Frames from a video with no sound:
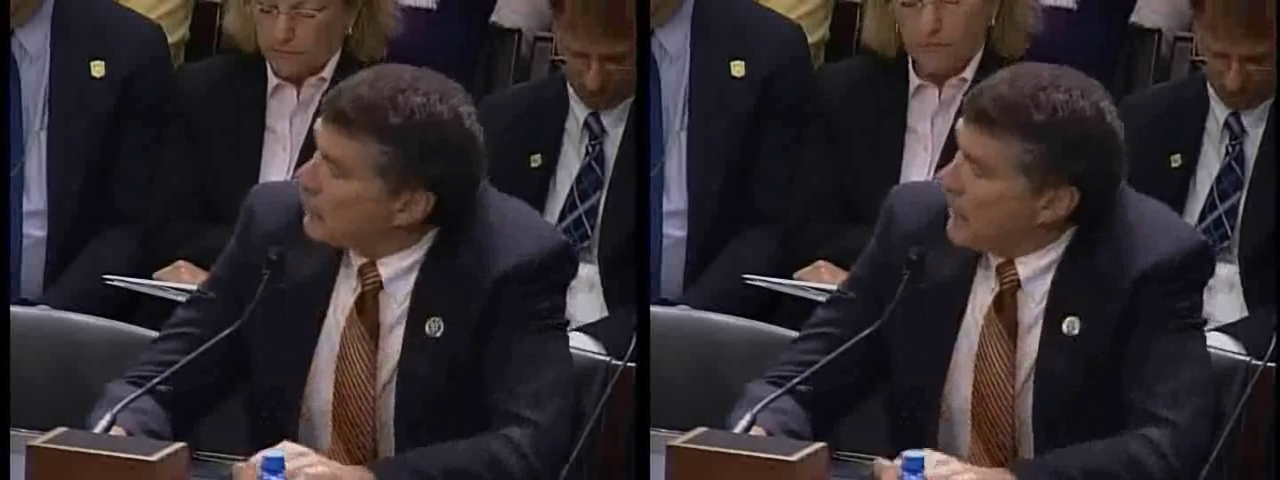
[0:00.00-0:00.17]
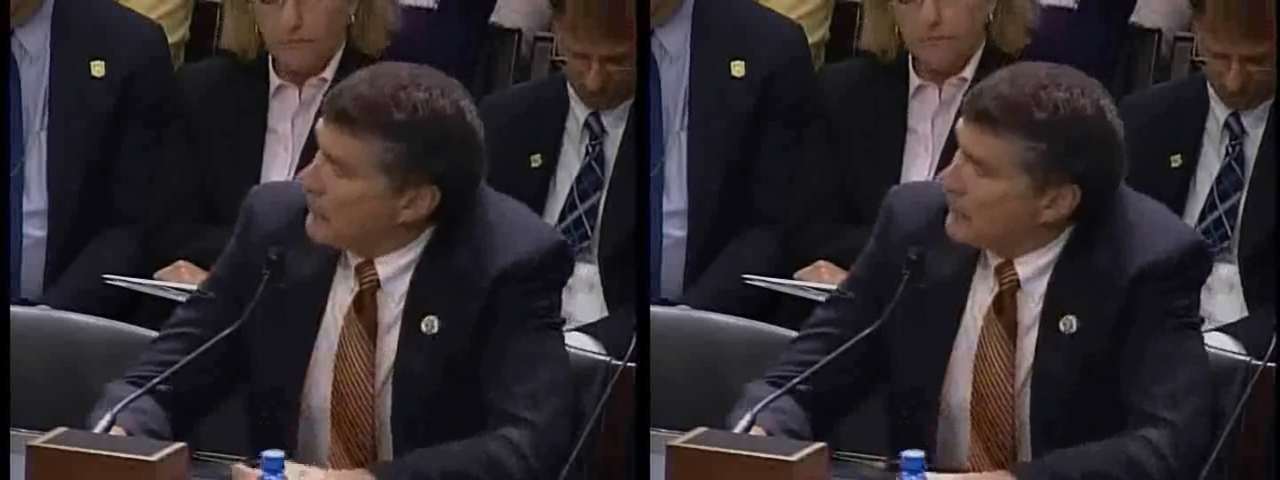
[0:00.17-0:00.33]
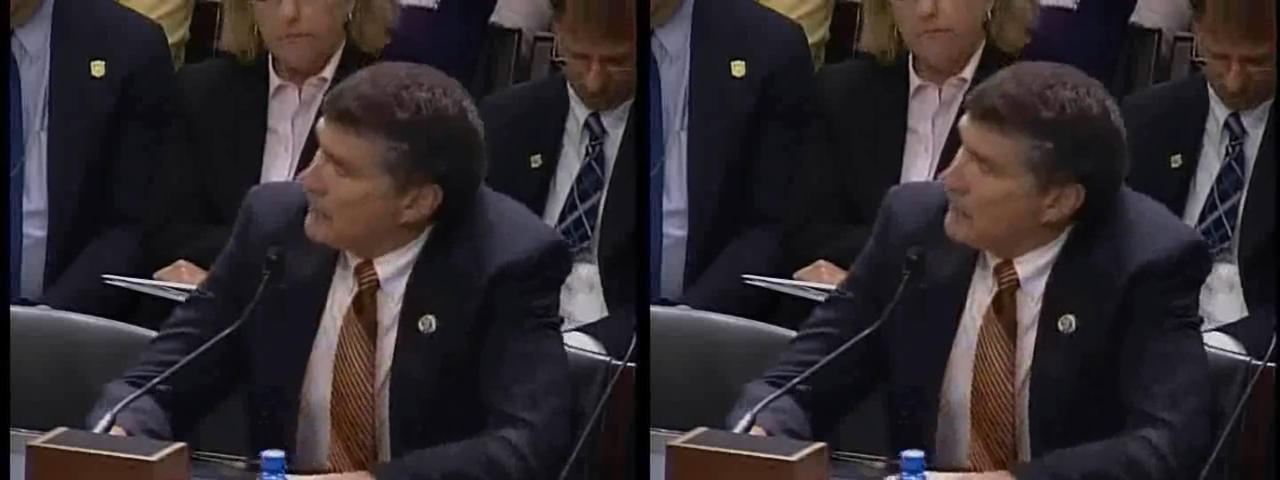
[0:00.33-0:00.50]

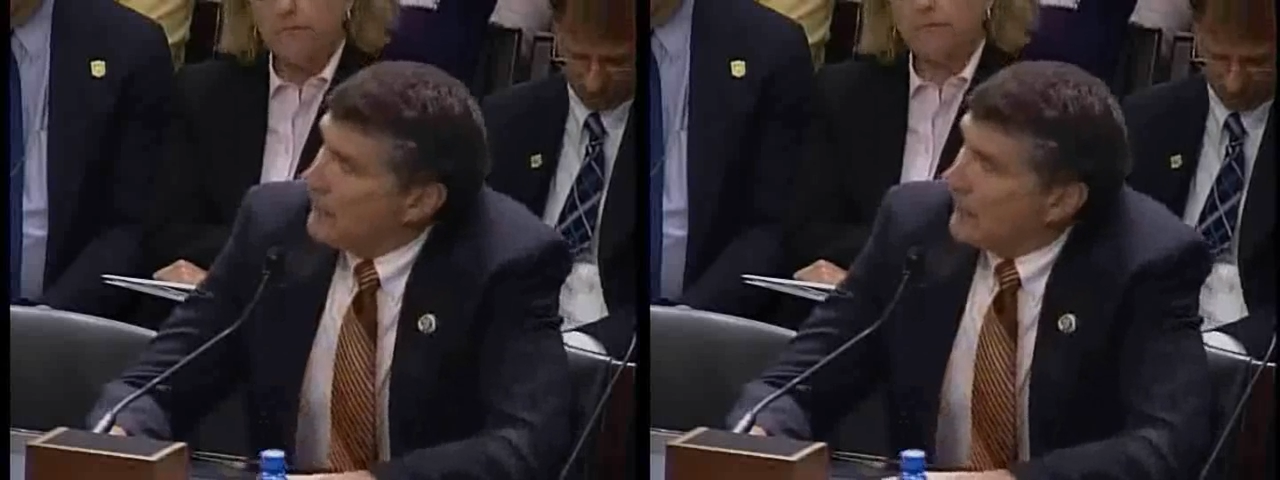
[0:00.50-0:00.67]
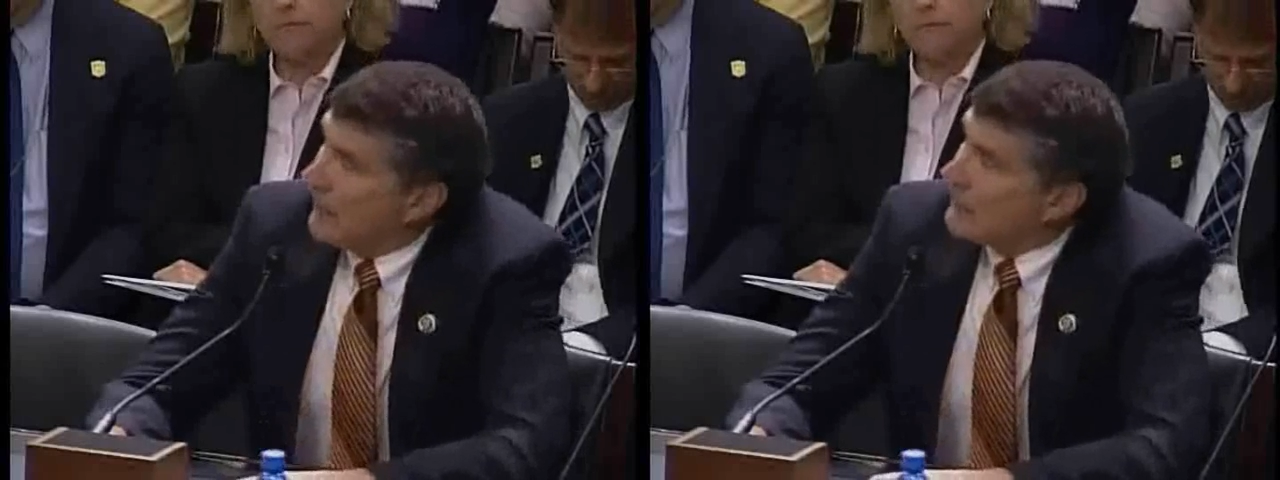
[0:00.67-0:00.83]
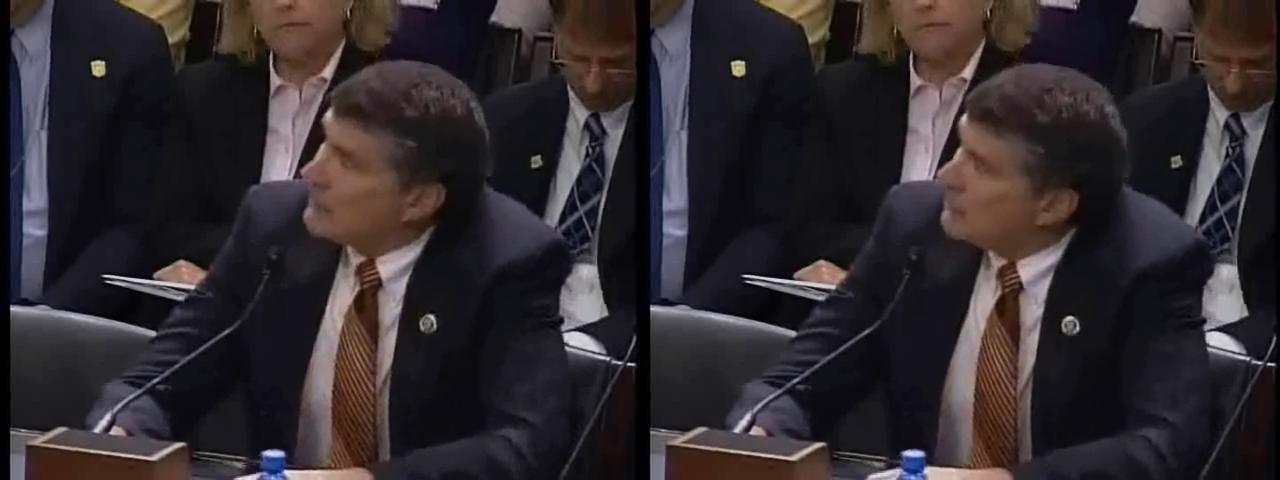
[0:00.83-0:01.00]
property
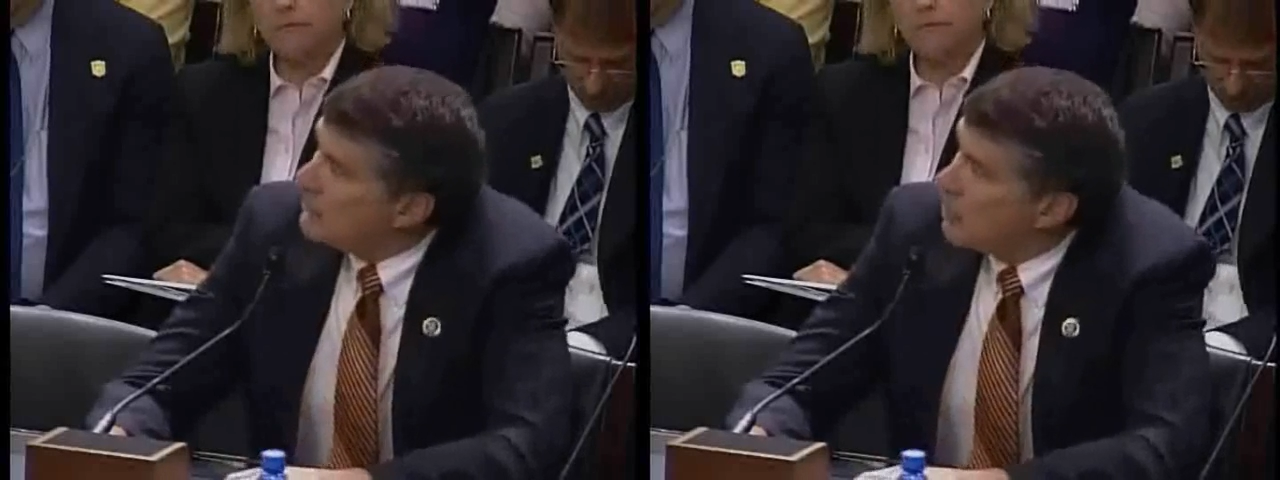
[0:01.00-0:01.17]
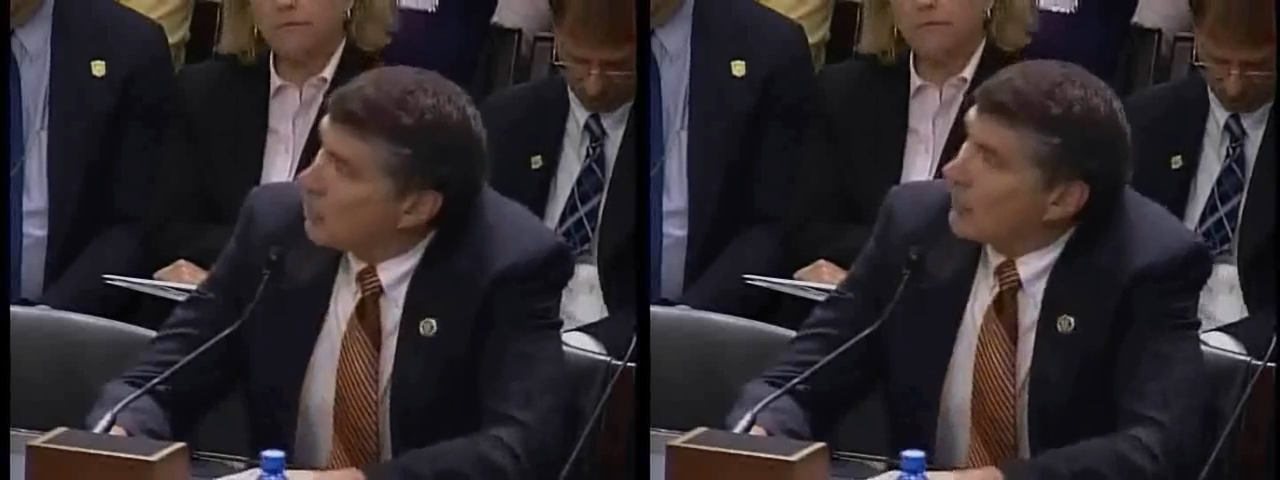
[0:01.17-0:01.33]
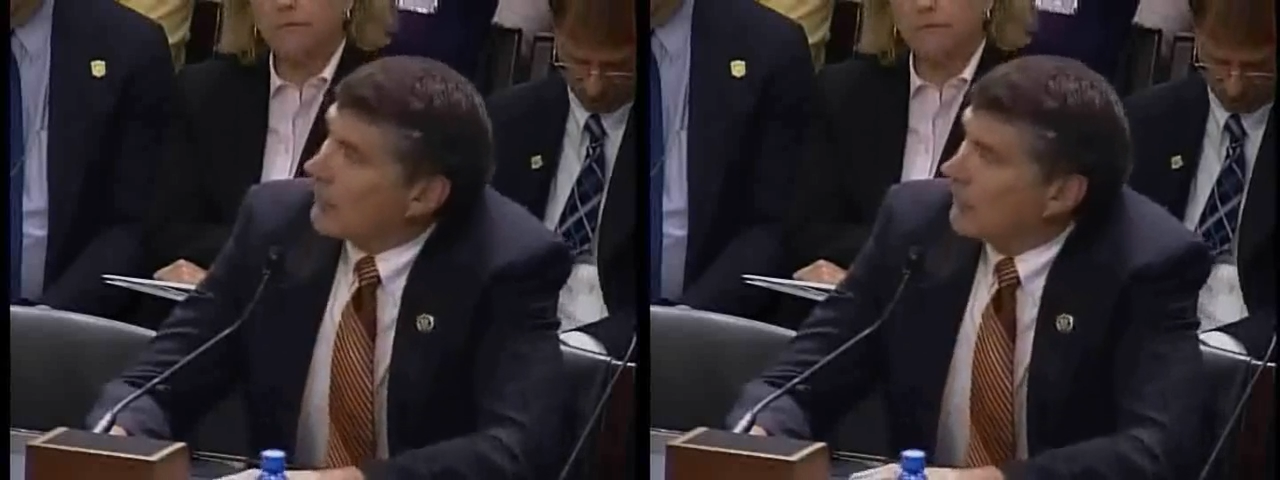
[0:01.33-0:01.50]
because
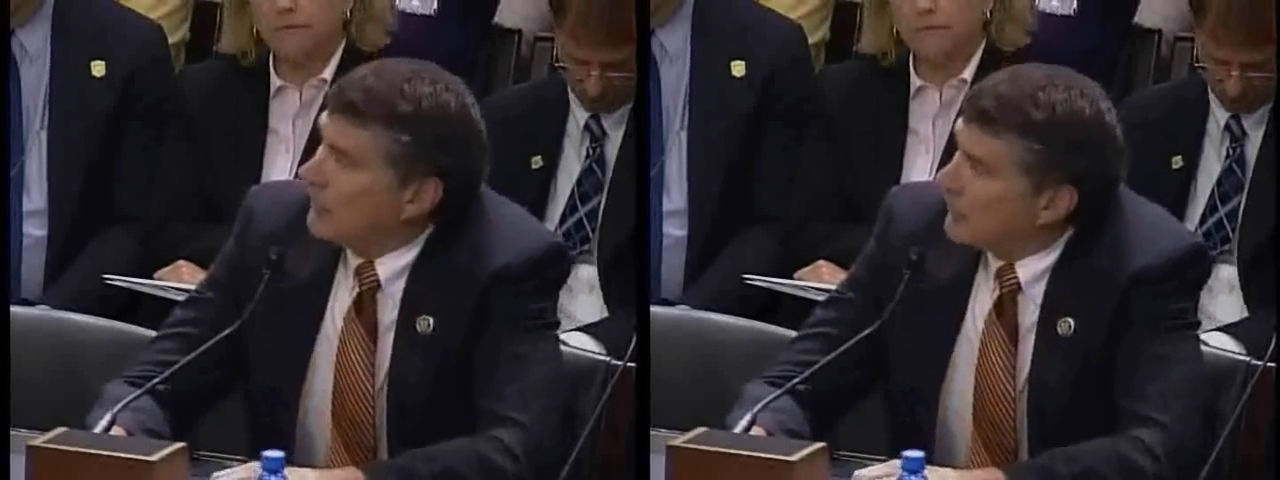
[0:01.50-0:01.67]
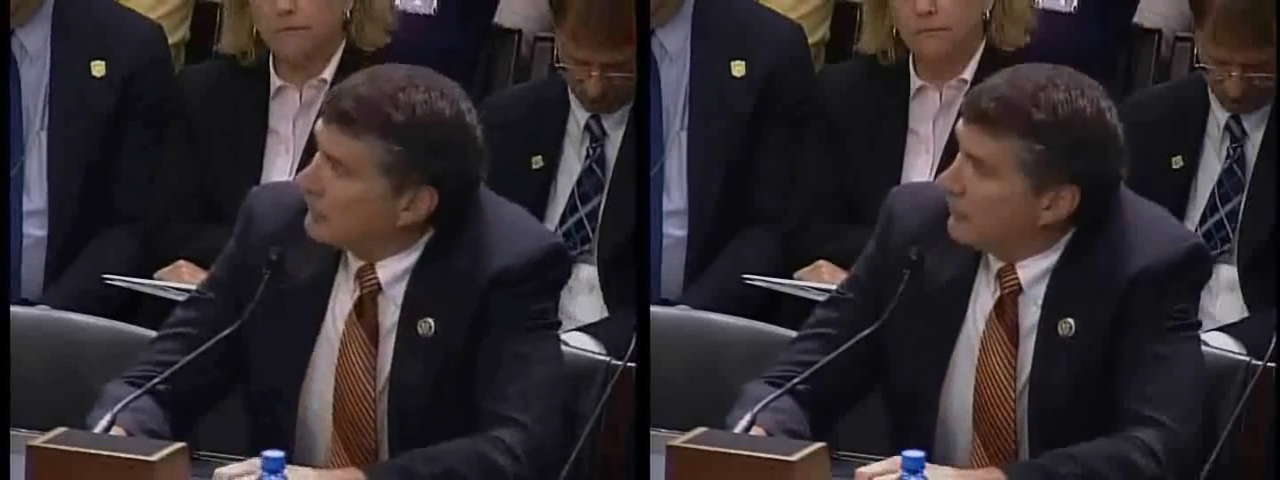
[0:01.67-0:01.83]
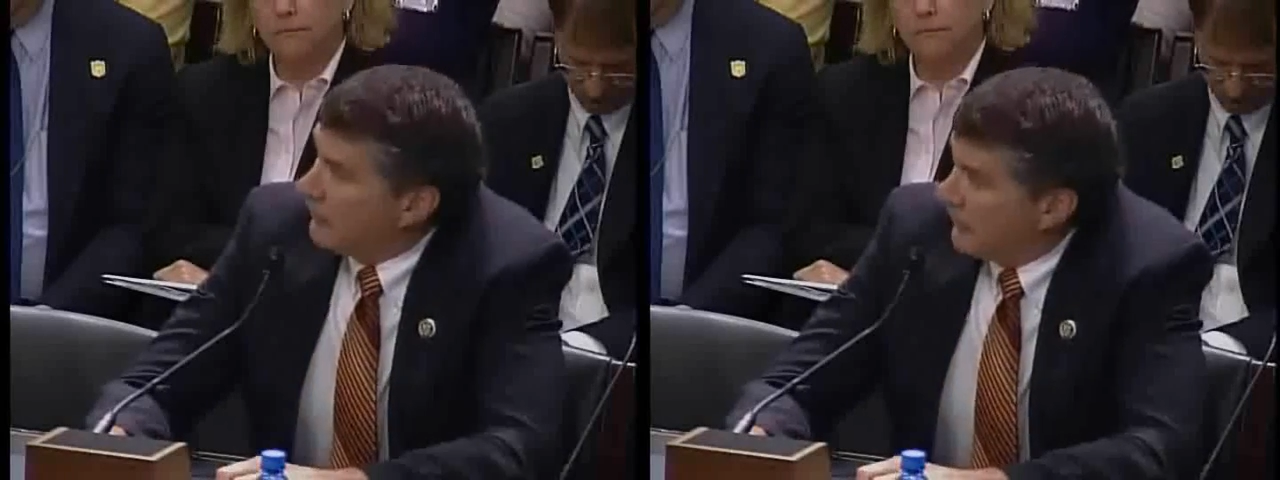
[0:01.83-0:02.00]
your
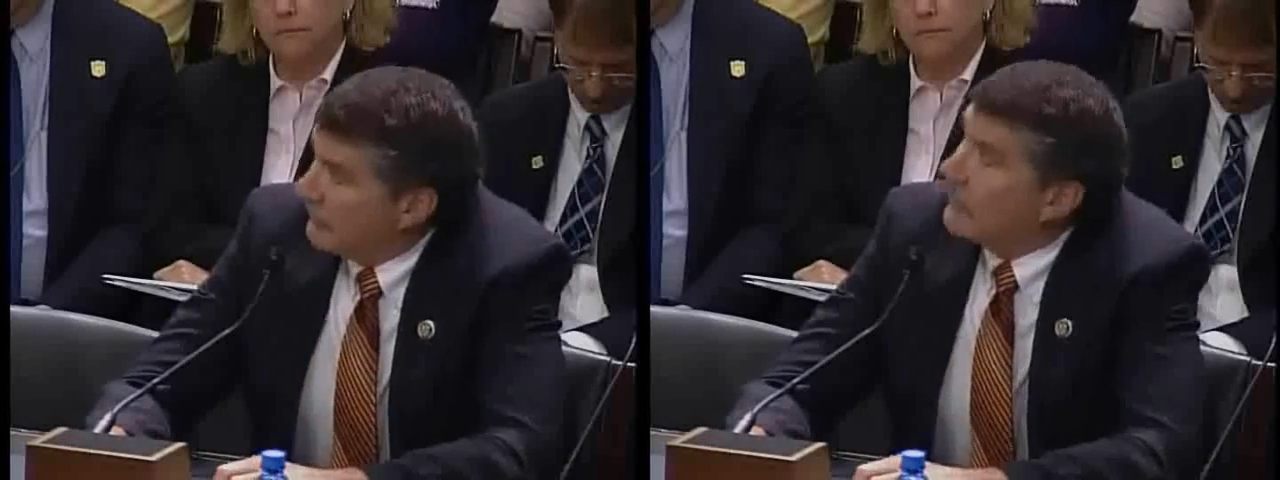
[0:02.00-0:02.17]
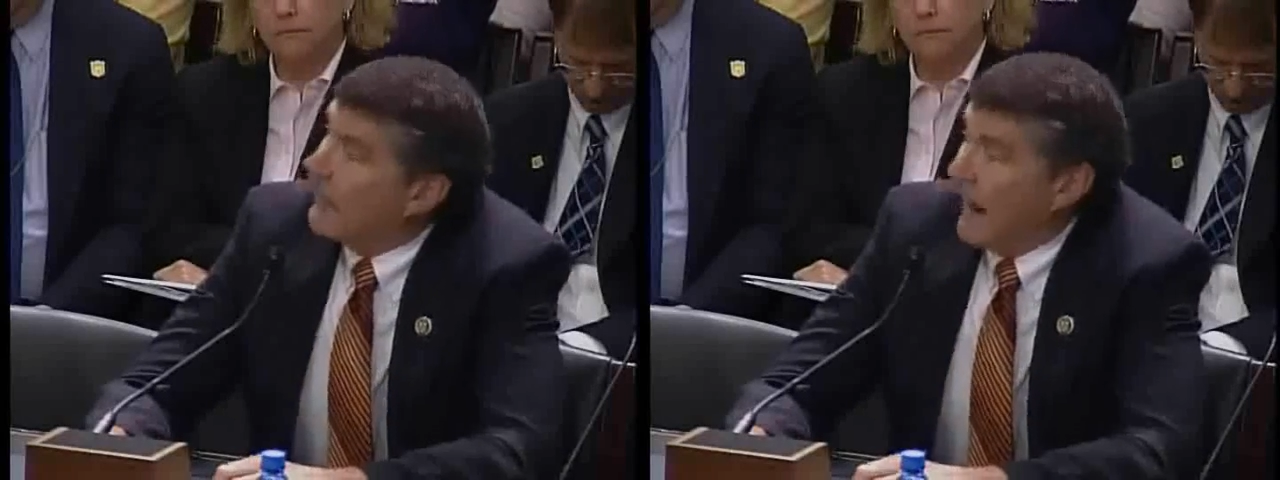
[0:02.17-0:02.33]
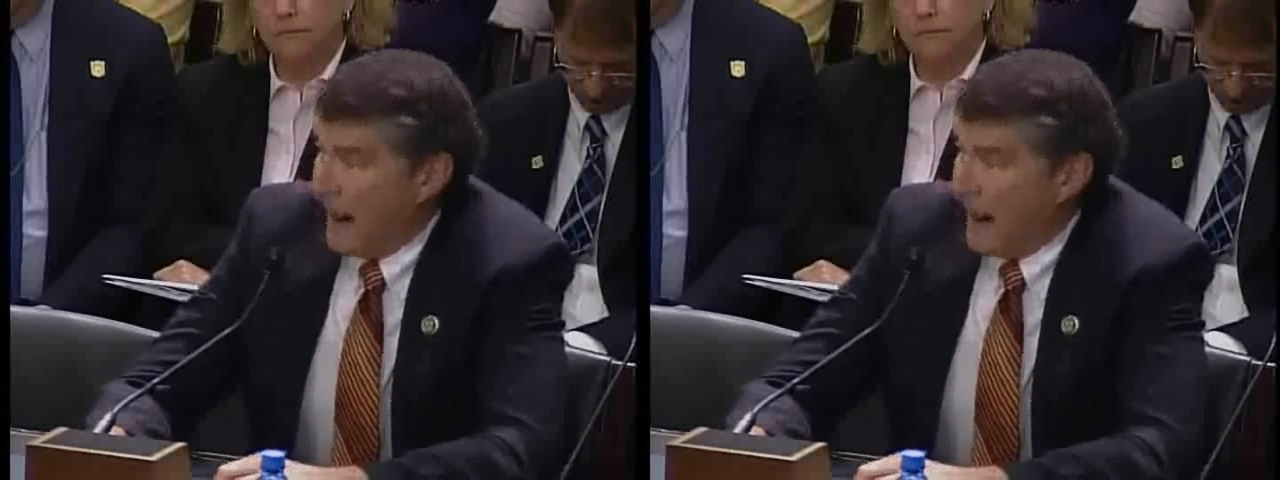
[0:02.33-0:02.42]
government,